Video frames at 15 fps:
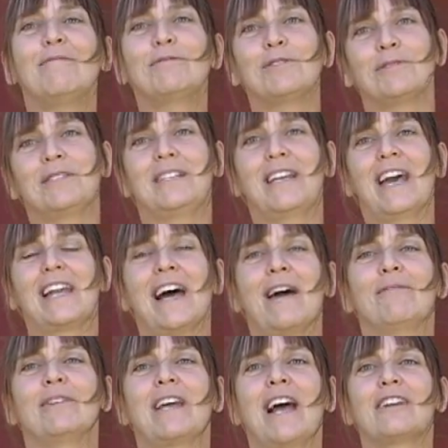Susie, and
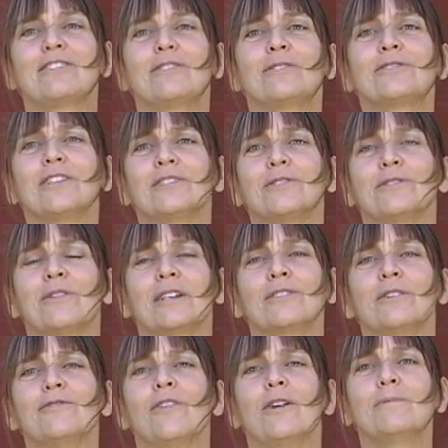I'm the National Shelter
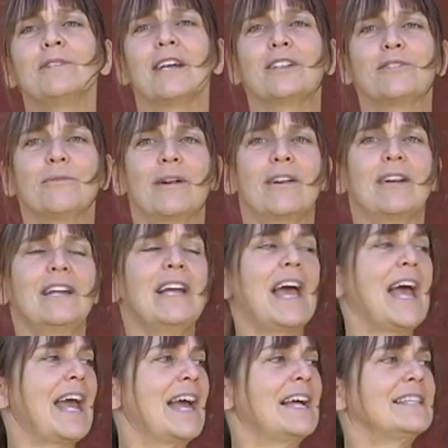Director at Farm Sanctuary,
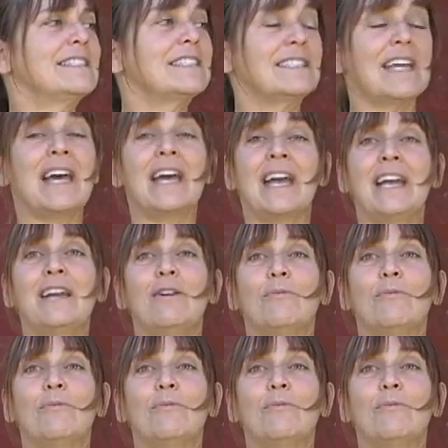and today